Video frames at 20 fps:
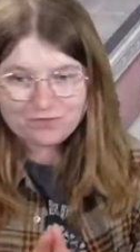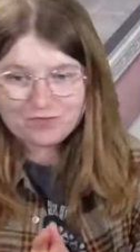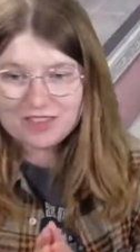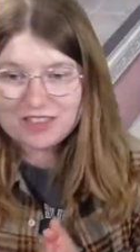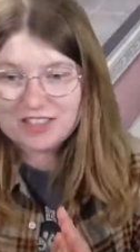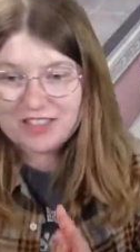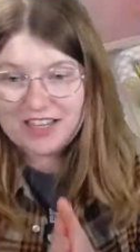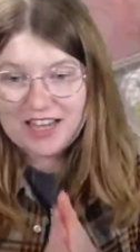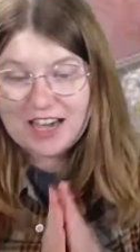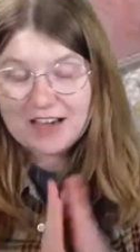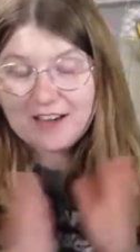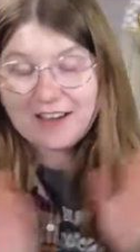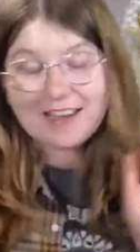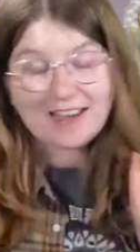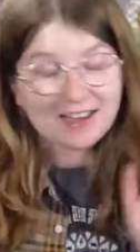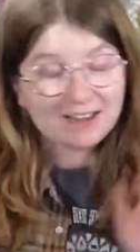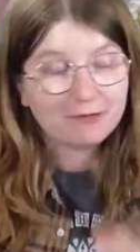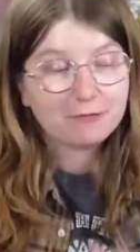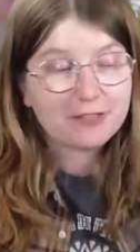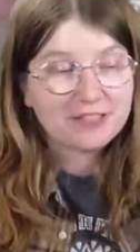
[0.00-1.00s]
I
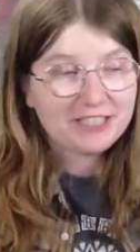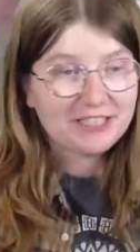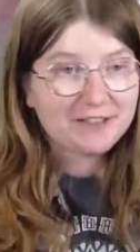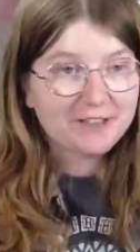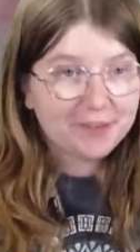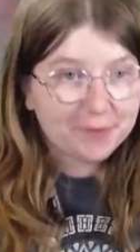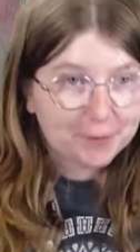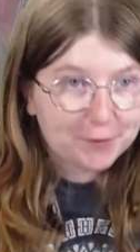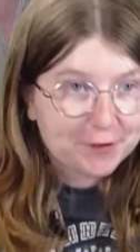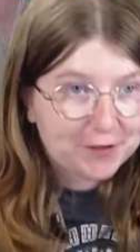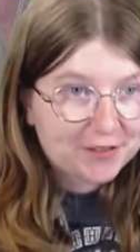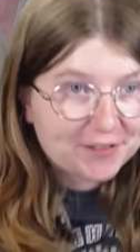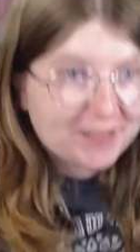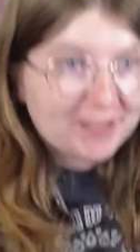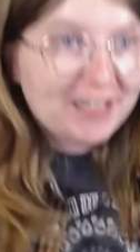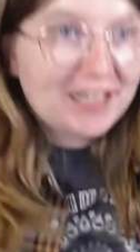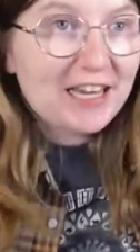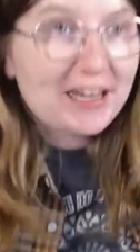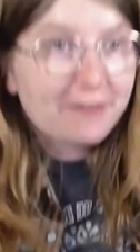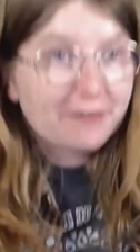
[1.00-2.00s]
have my TV box and I
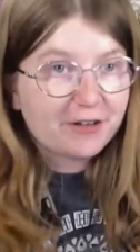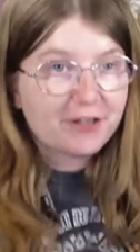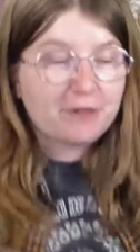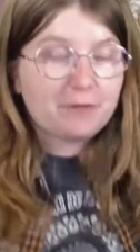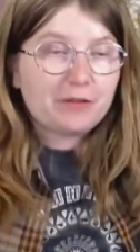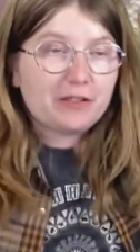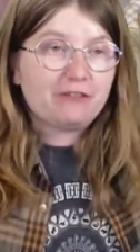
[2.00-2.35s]
have a couple